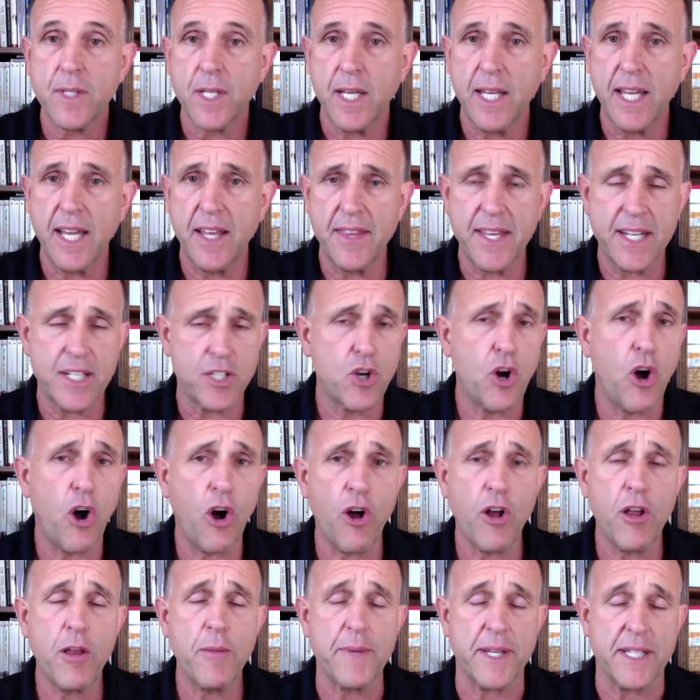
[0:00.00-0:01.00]
and then
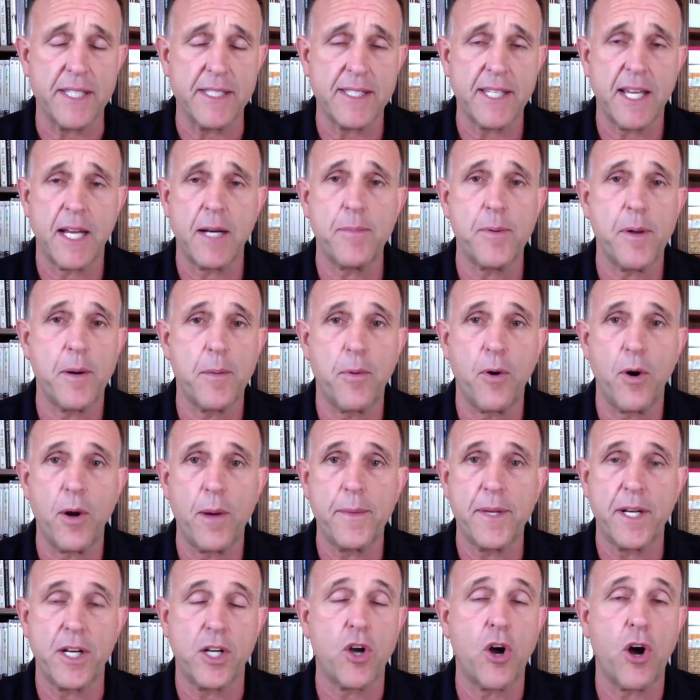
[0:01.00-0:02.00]
call me, set up an
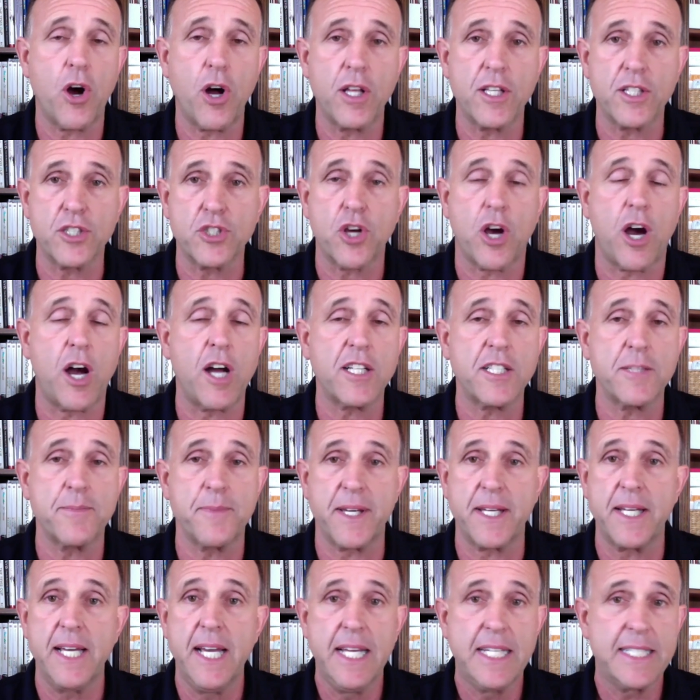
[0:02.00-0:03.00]
appointment to call and talk to
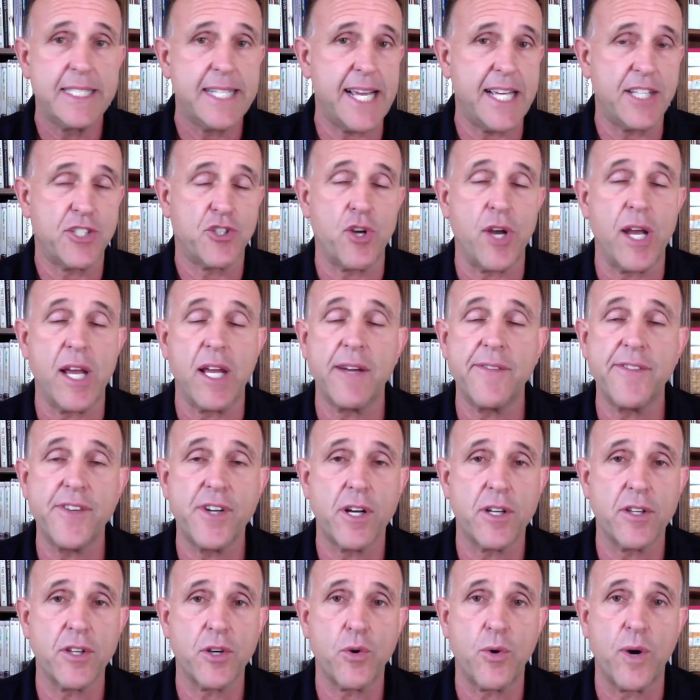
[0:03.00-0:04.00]
me to answer any of
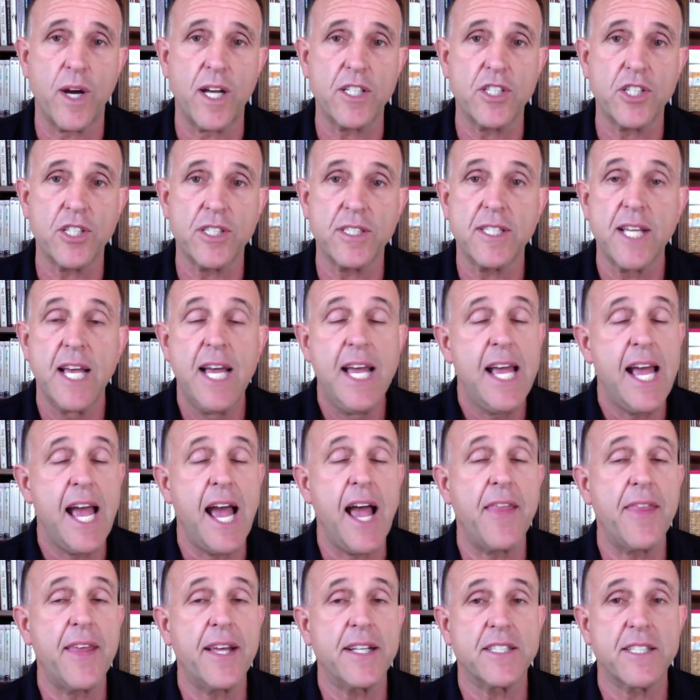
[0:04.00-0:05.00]
your other questions,
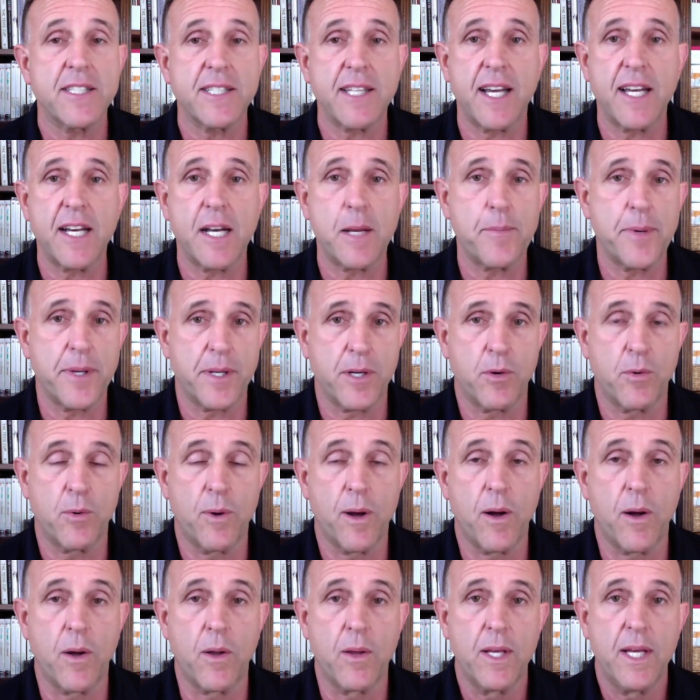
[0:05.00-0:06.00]
and then sign up and
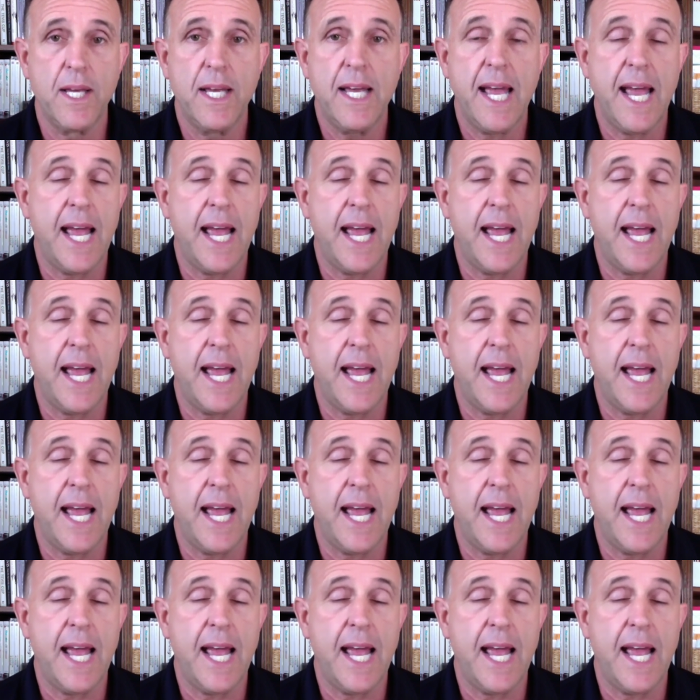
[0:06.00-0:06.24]
enroll.